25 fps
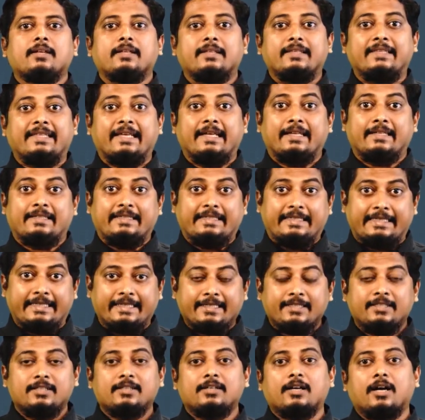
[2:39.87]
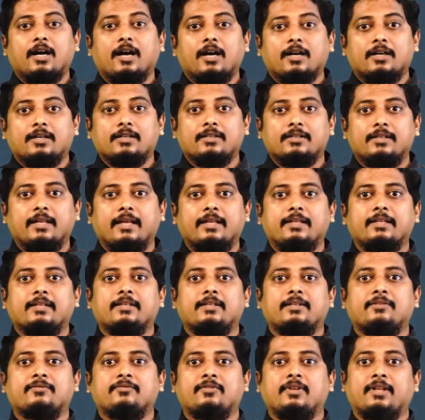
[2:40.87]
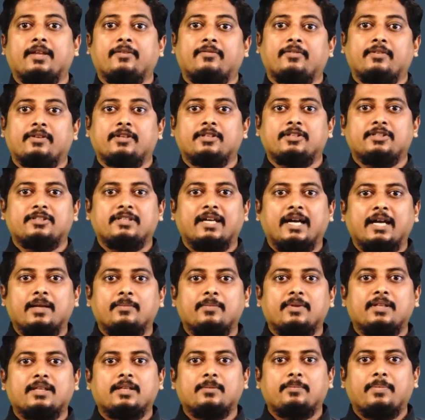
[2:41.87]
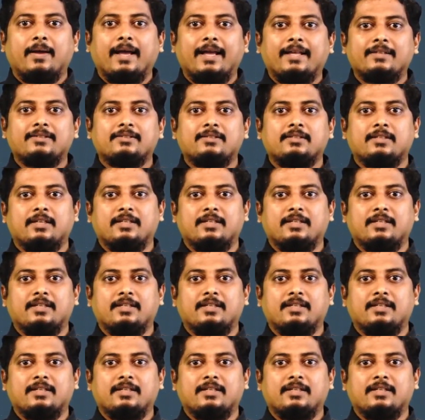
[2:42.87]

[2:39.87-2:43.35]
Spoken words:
that either occurred at an indefinite time in the past,